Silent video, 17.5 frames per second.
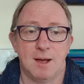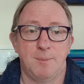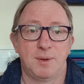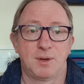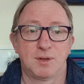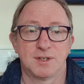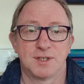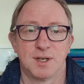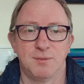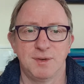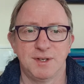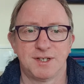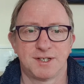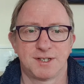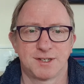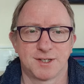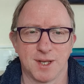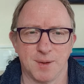because there is
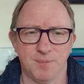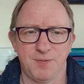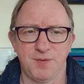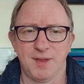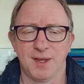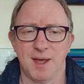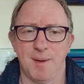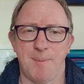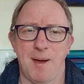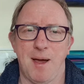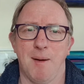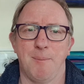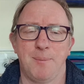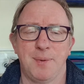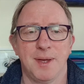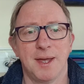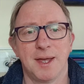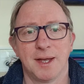something
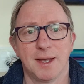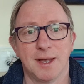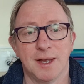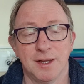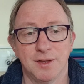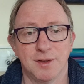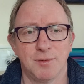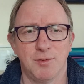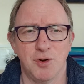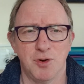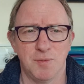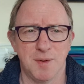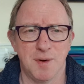about being in the room.